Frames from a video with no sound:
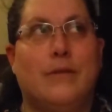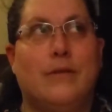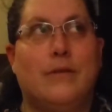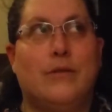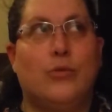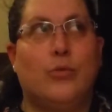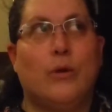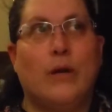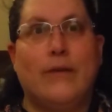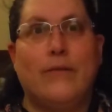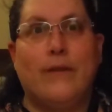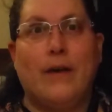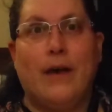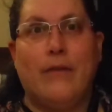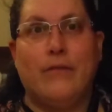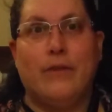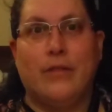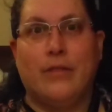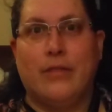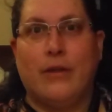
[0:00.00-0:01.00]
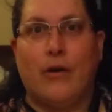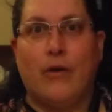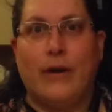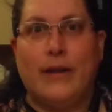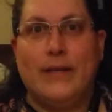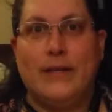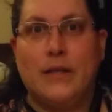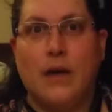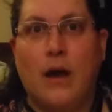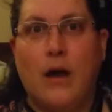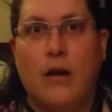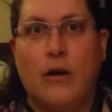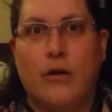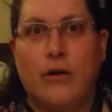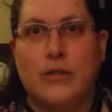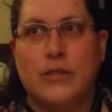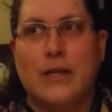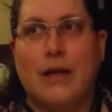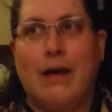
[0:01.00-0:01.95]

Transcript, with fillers: 25 to $30,